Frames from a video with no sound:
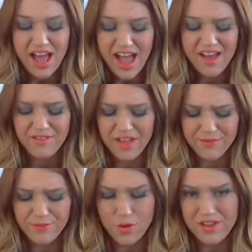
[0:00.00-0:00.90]
I have like
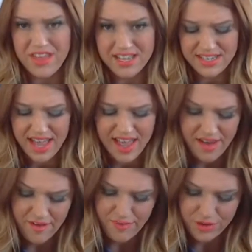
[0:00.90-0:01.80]
4 of these. I
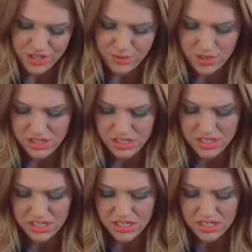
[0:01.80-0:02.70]
have, which one is
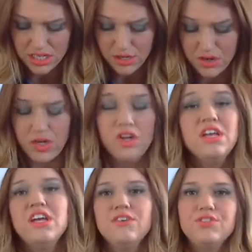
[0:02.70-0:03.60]
this? I don't know.
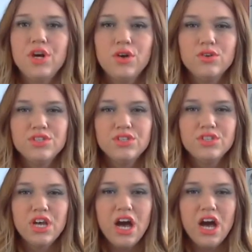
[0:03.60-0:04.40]
Toast.